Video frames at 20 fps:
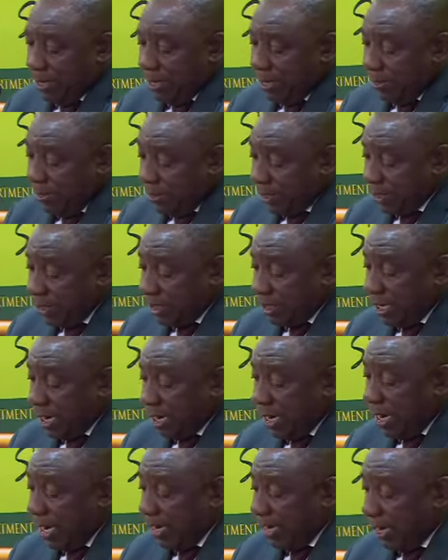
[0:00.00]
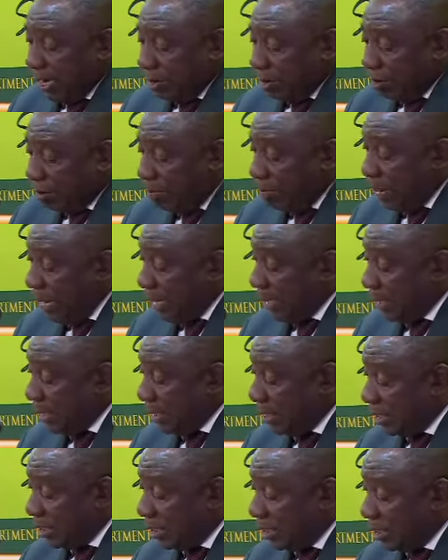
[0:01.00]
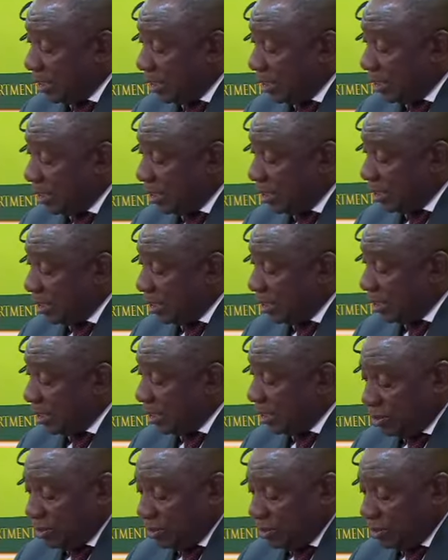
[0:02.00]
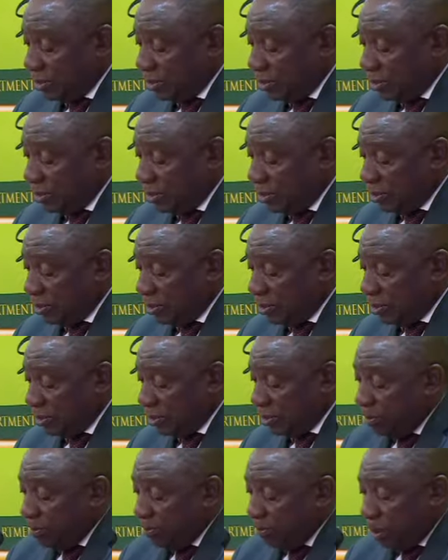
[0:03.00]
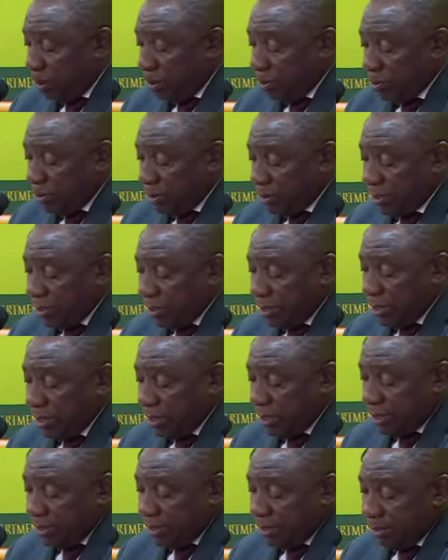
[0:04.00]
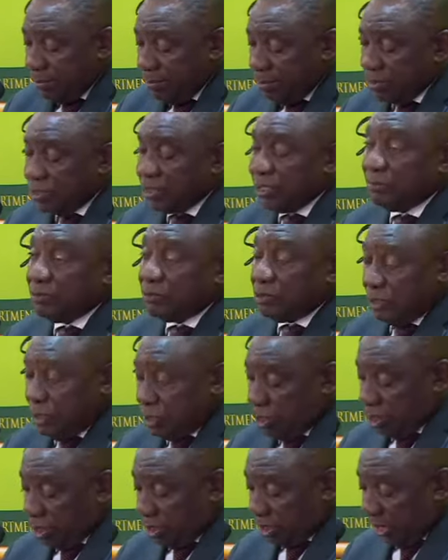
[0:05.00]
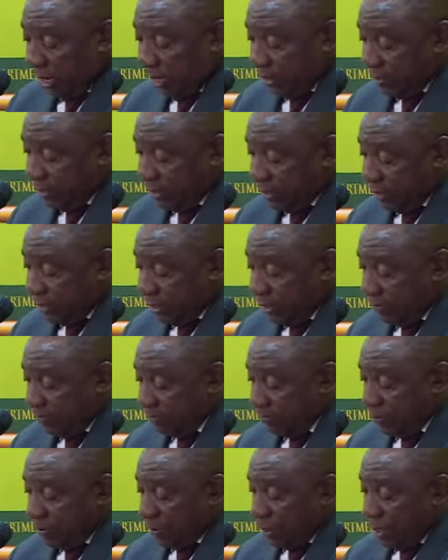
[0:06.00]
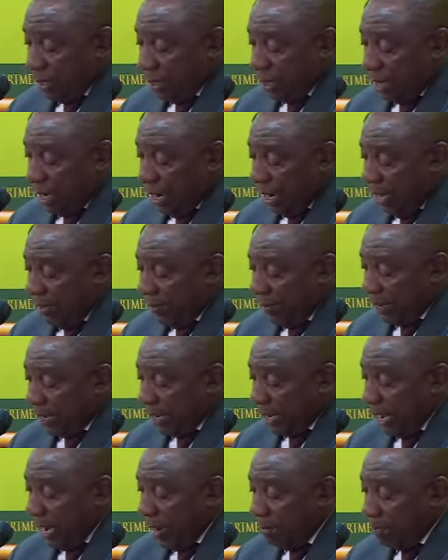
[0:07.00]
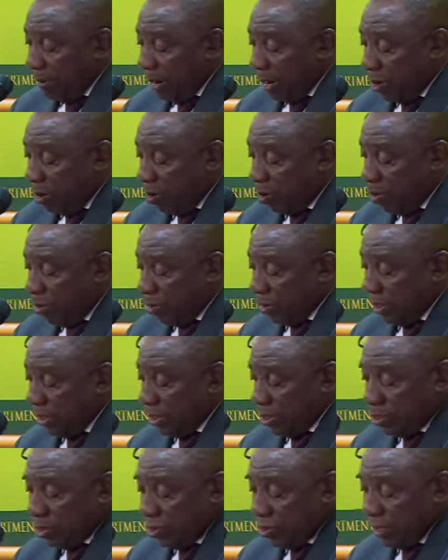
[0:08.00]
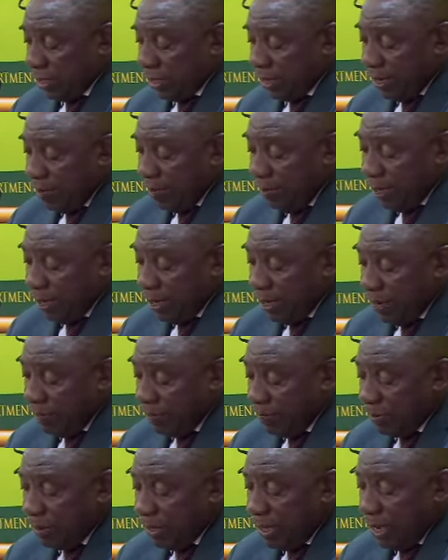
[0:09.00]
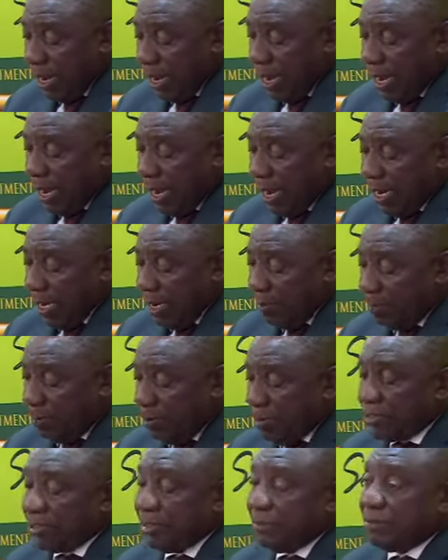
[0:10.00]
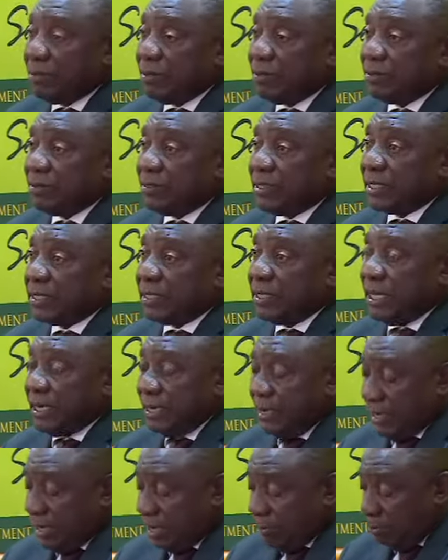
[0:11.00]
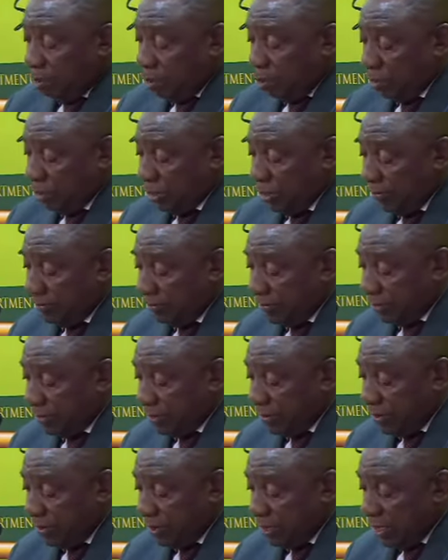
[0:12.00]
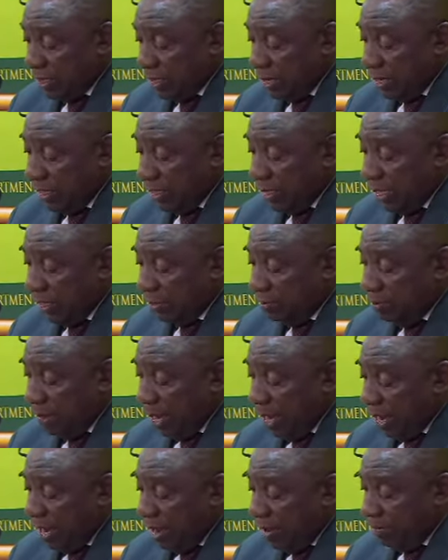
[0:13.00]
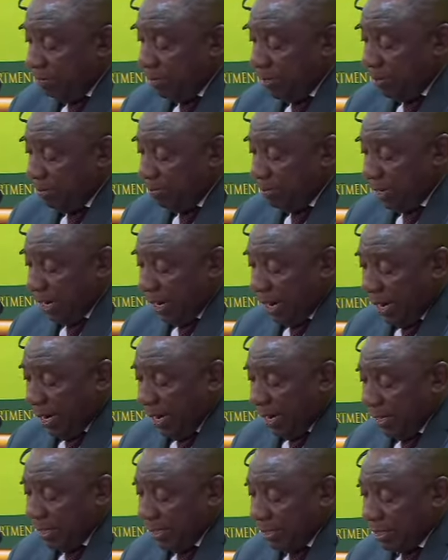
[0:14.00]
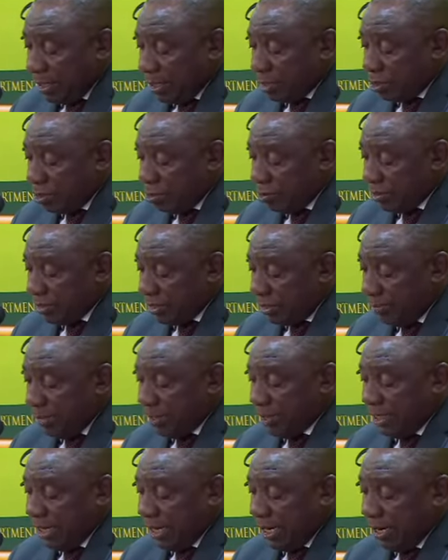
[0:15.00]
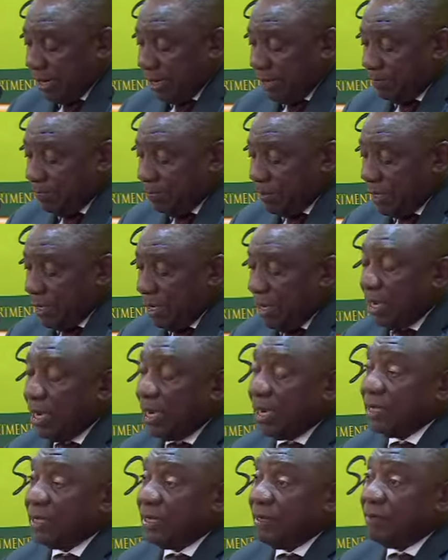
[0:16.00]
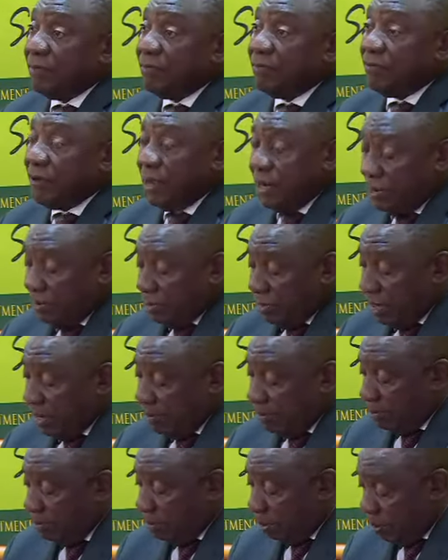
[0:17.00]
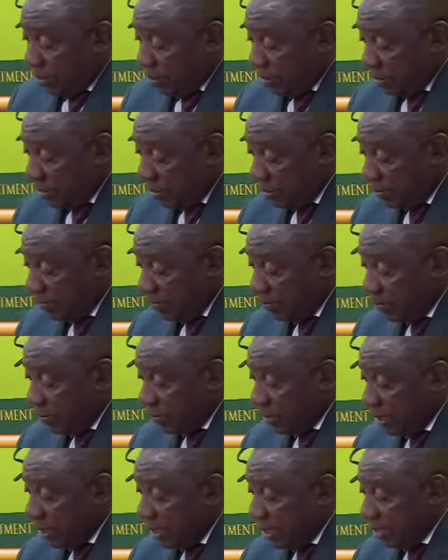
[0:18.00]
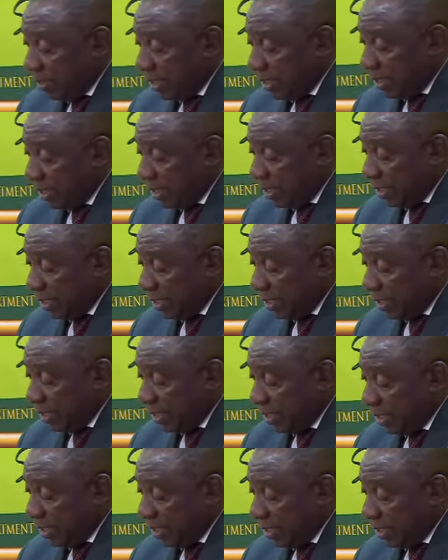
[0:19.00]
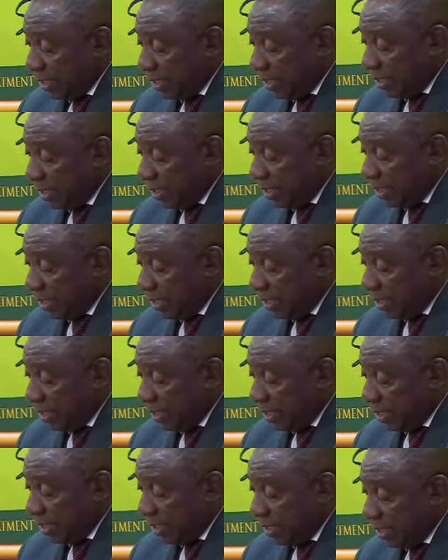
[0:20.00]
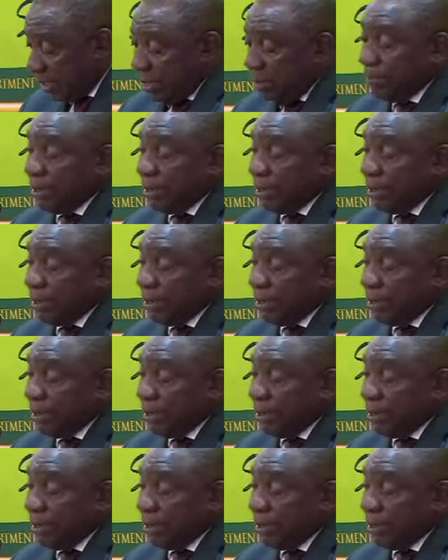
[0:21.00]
In this regard, I commend the speedy response from both the Muslim Judicial Council and the Cape Accord in condemning any possible sectarian motives that may have been behind the gruesome attack at the Verulam Mosque just as we were welcoming this holy